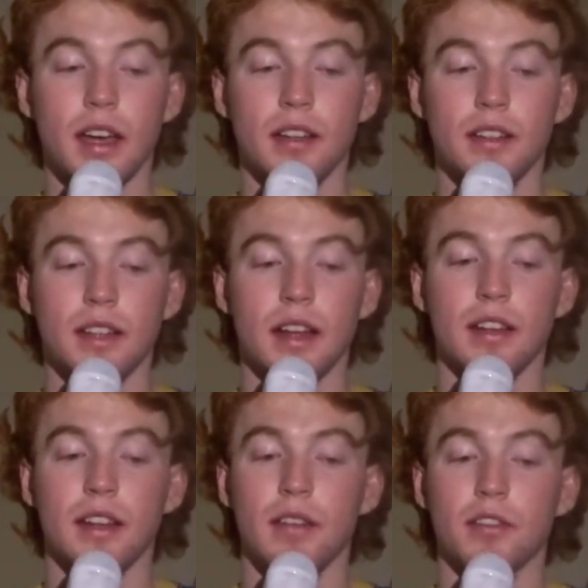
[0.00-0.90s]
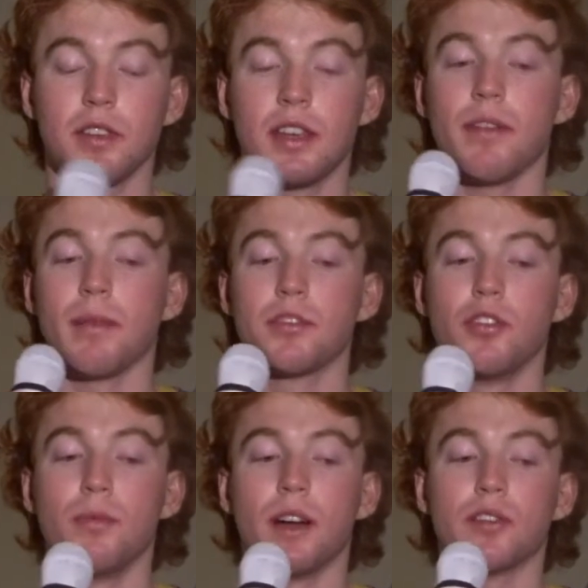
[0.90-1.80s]
and they didn't have to give up
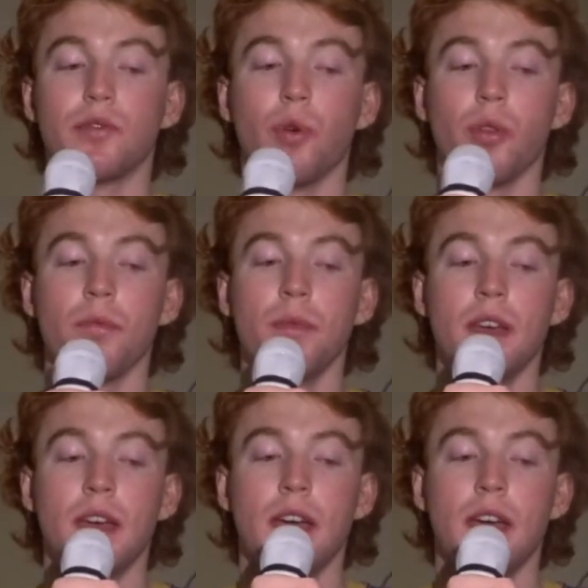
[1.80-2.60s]
too much for them.